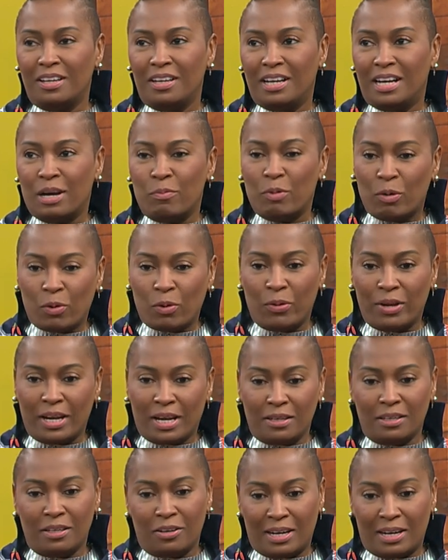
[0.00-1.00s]
I remember when I,
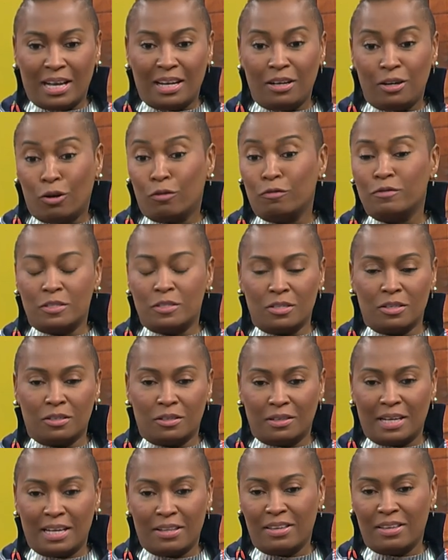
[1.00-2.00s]
you know, and I love to,
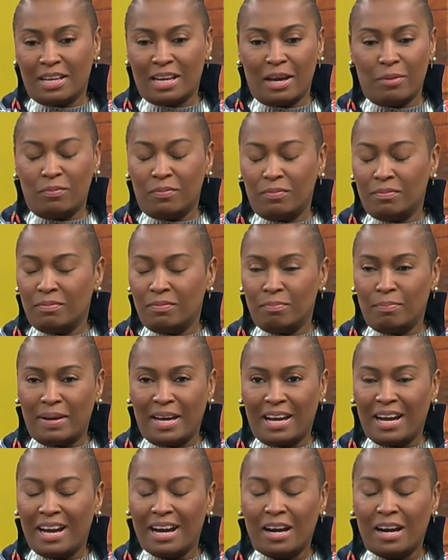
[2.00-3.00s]
I think I'm by
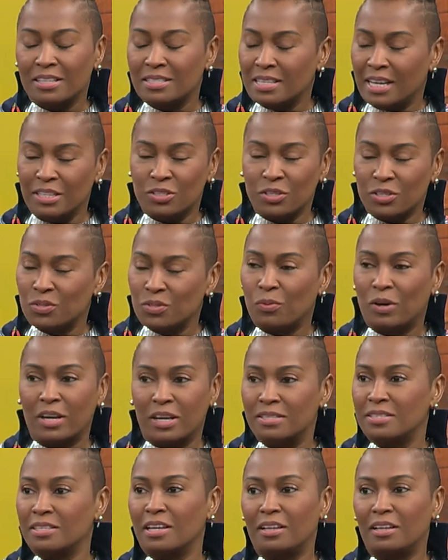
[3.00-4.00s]
heart, I just want to
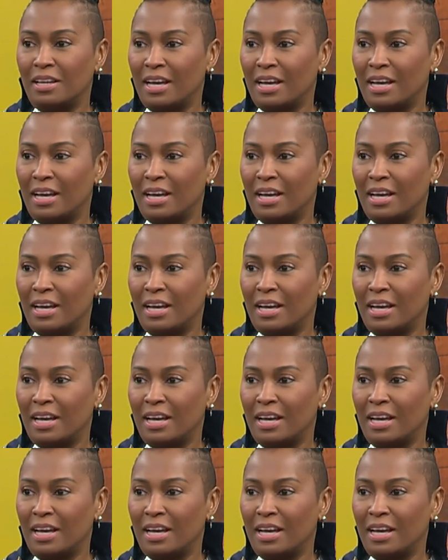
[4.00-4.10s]
sell.